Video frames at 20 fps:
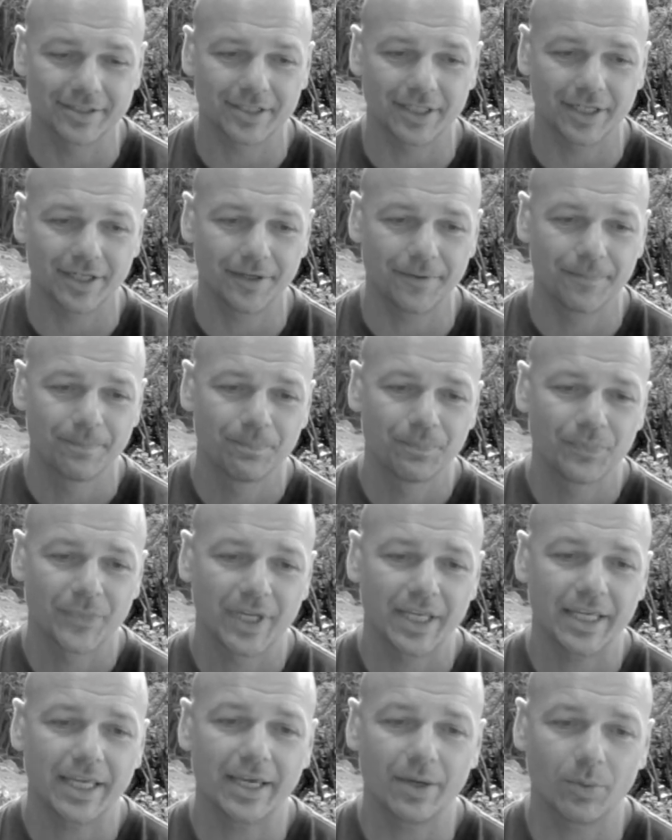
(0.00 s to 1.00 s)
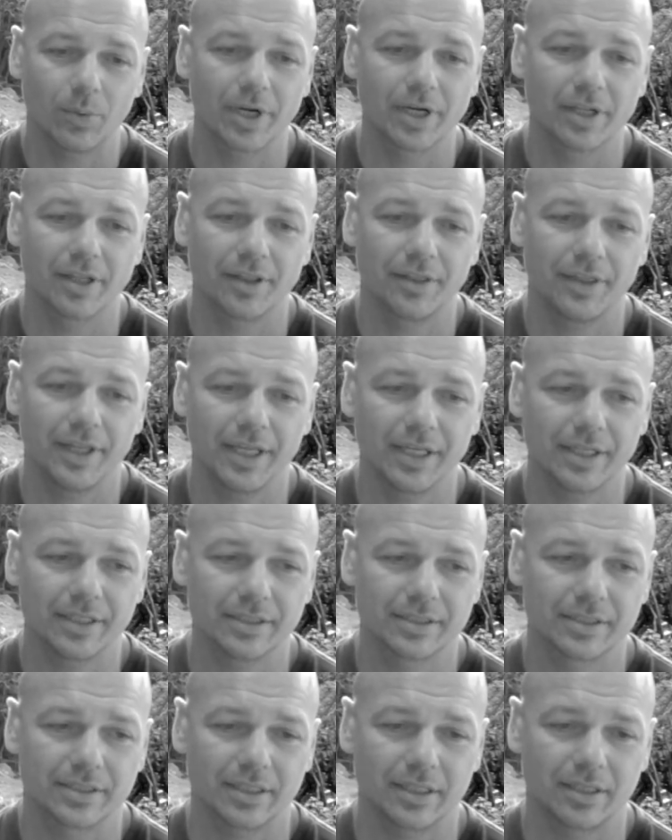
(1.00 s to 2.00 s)
So yeah, one of the
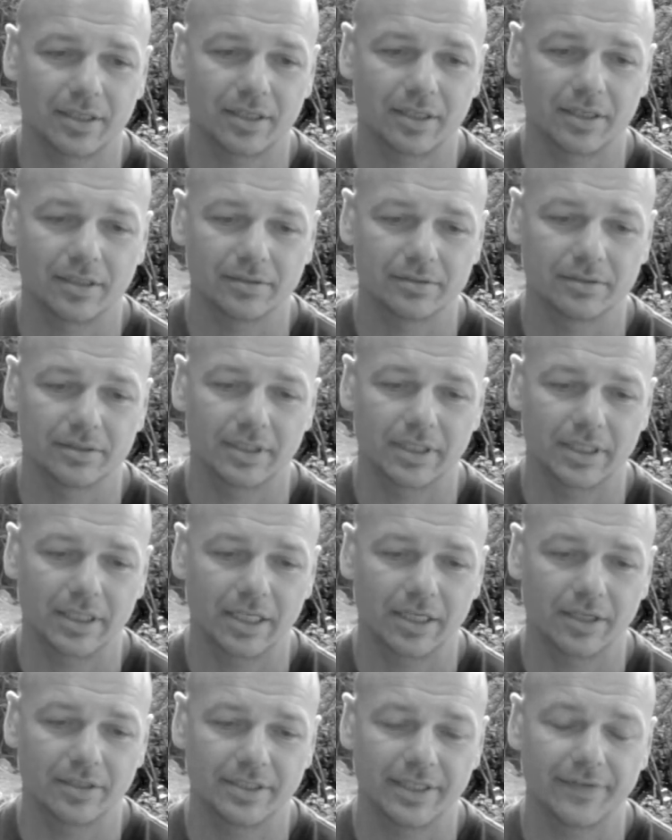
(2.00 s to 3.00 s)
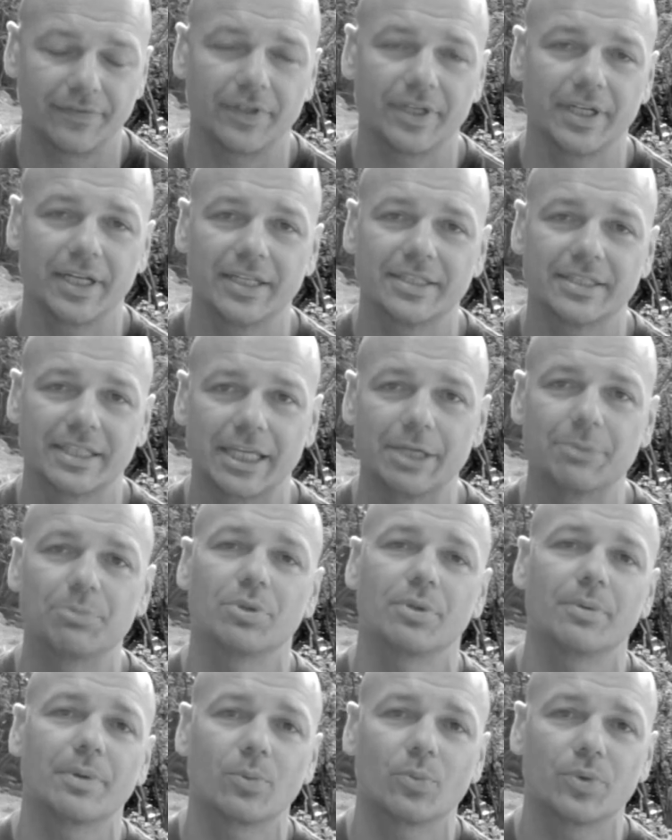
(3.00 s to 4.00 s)
things I'll you know definitely need to
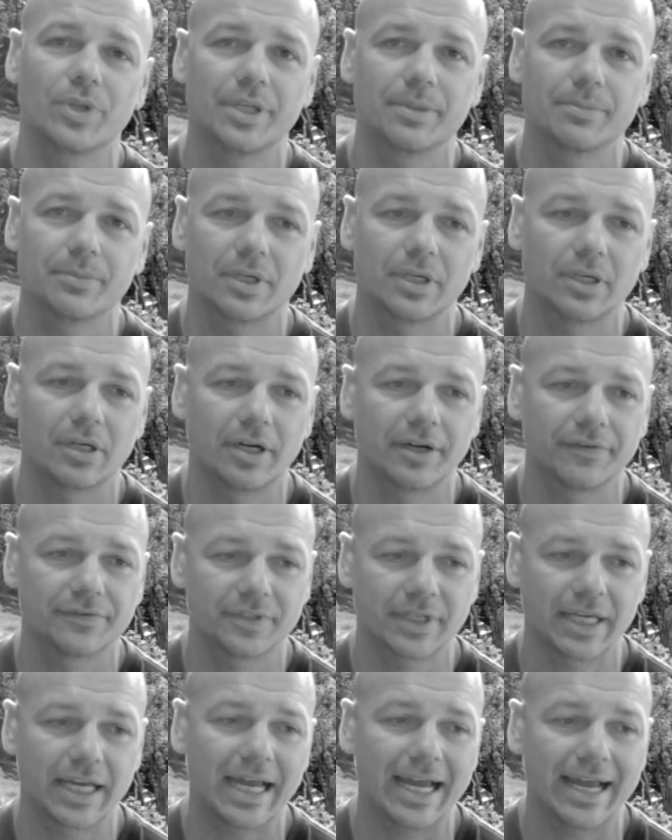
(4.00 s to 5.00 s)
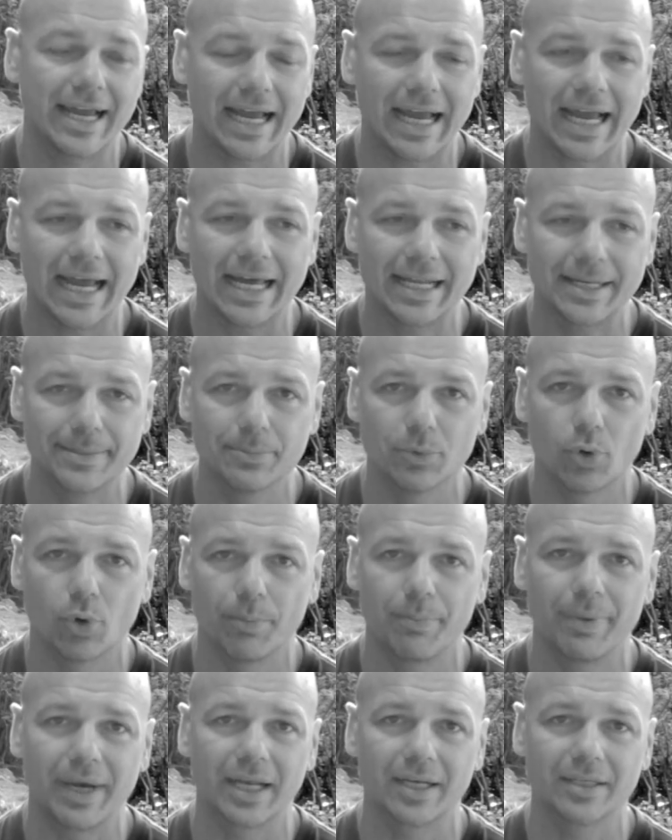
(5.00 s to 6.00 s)
implement within my life to add
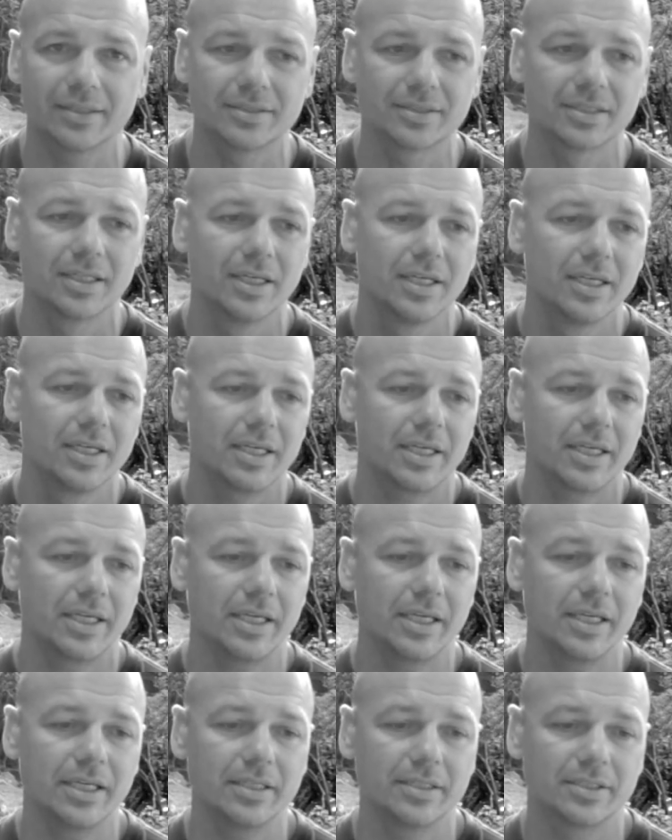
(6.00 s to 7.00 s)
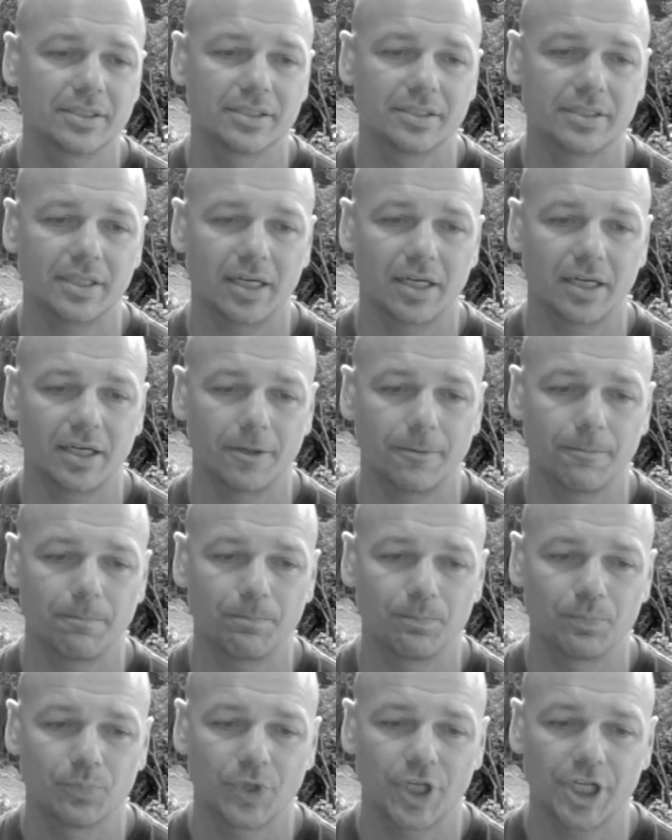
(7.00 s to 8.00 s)
more balance is
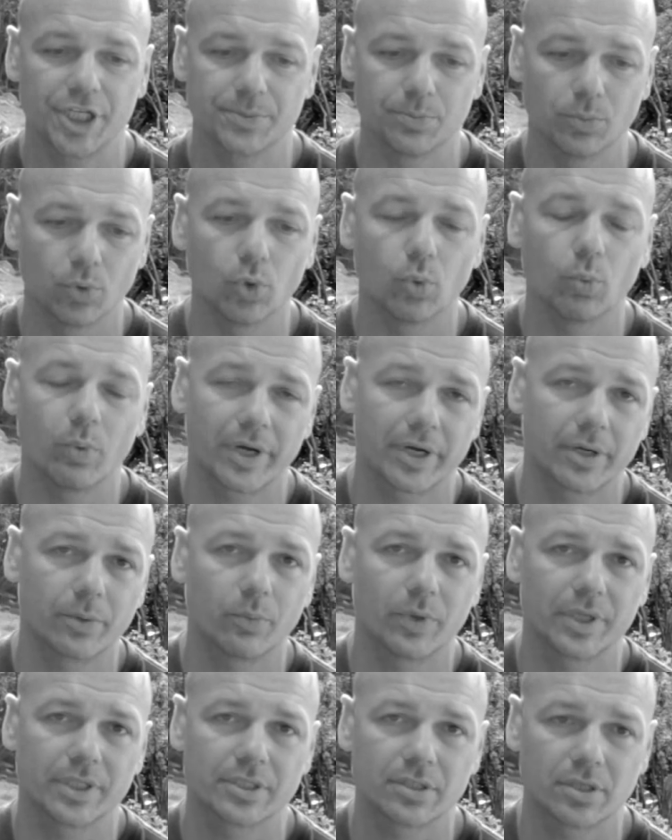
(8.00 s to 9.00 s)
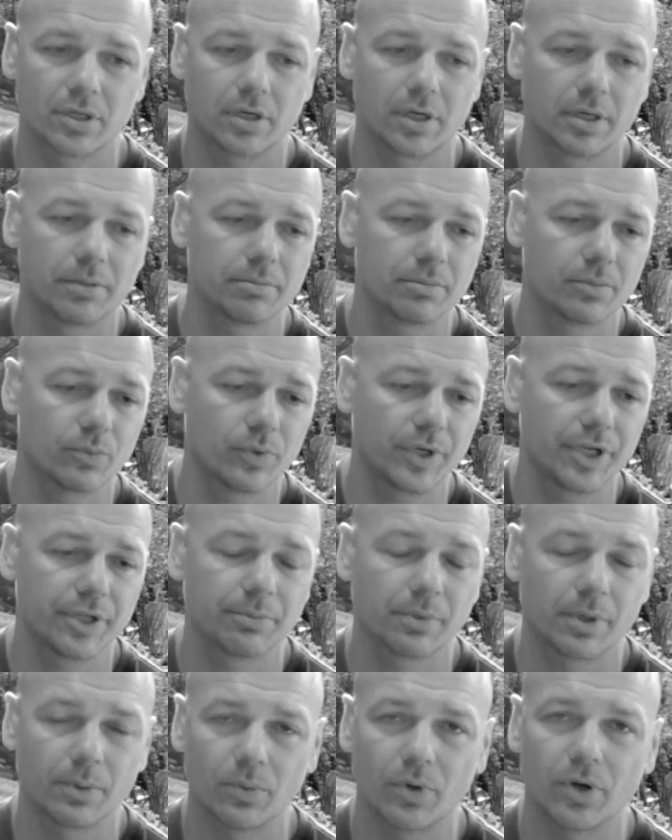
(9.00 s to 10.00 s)
um, is more one-on-one -on -one time
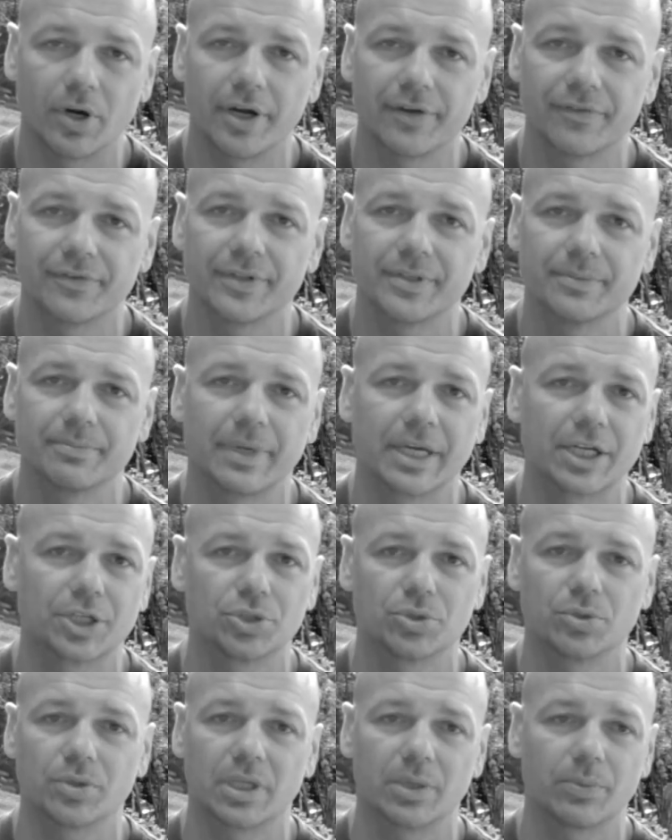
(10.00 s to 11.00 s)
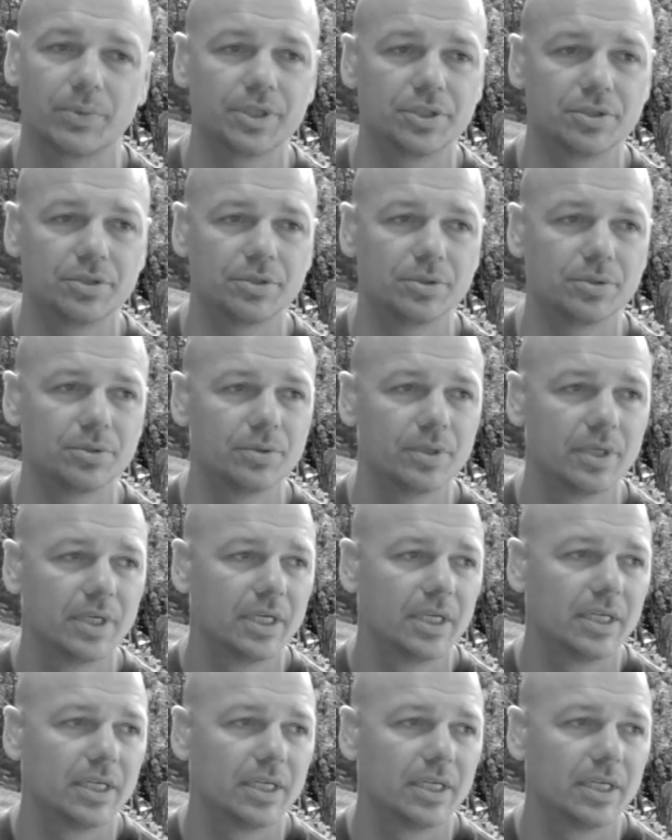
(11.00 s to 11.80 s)
with my wife and make sure that we do